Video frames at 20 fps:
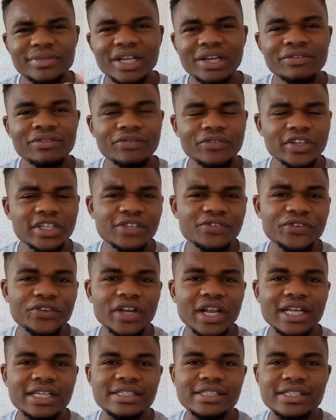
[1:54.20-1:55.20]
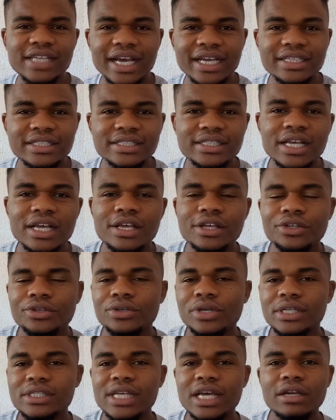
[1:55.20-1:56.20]
for this freelance site, you
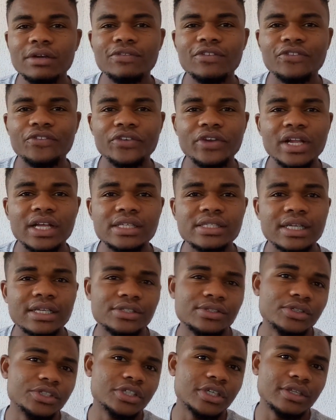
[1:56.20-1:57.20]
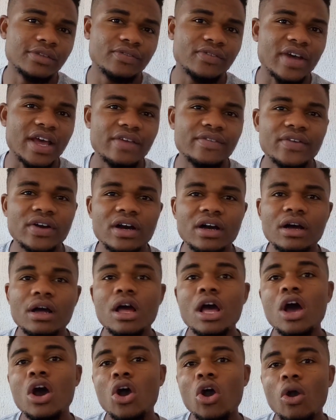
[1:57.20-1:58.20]
can sign up for freelance sites such as Fiverr,
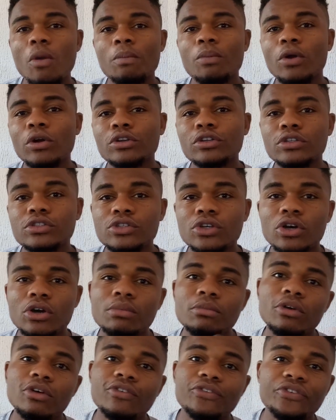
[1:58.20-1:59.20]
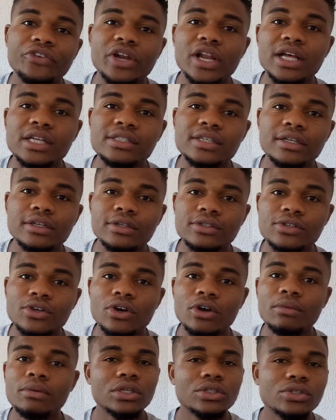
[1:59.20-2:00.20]
Upwork.com, or
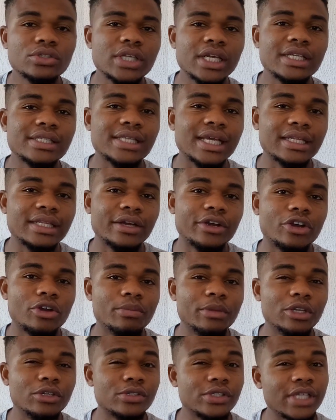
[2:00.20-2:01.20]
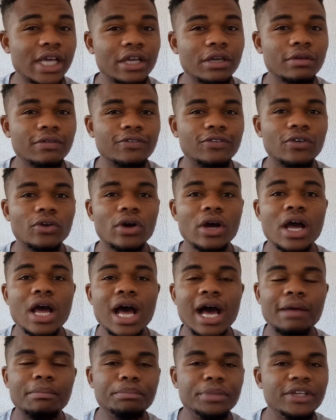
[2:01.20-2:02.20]
Freelancer.com. Those are the sites I recommend you sign up for
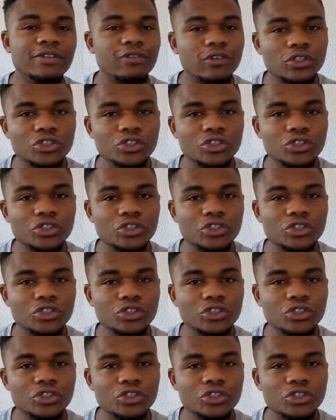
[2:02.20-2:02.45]
and bid for